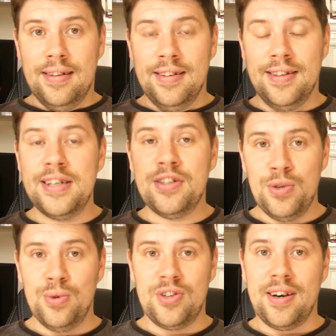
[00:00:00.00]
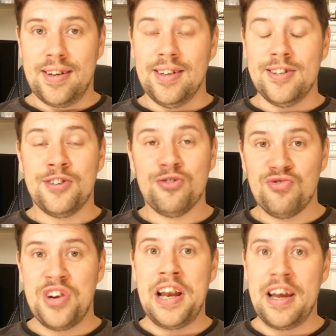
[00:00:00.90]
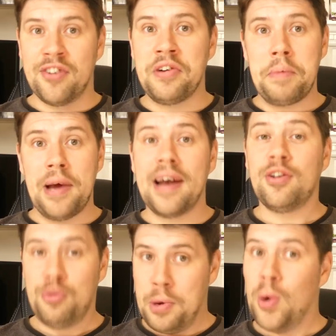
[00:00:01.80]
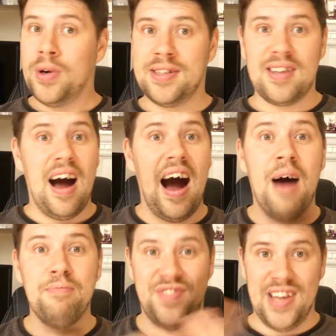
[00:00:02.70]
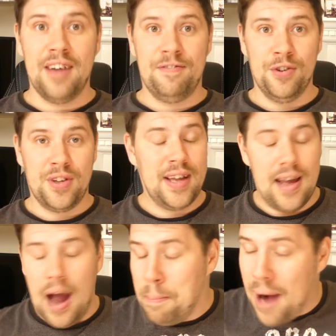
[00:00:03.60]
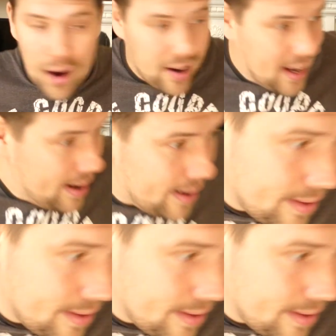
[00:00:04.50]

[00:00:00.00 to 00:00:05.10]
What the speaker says: This news article is really creepy, and to be honest, I'm done for today. I'm out of here.